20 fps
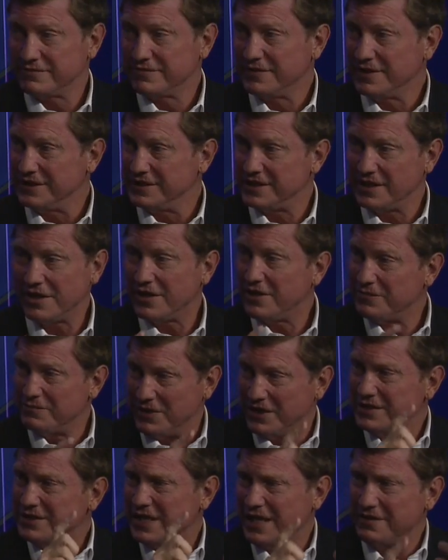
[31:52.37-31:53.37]
They said, mm-hmm.
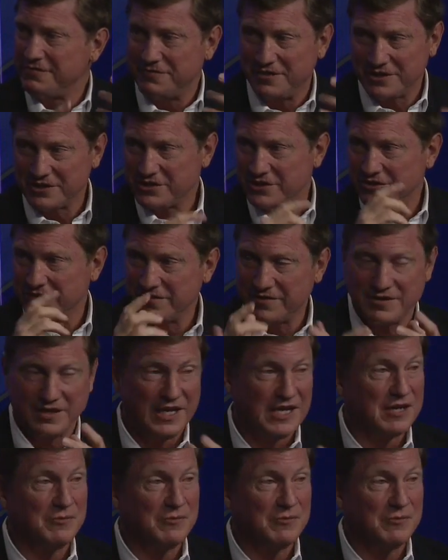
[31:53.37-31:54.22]
oh, multifunctional thing.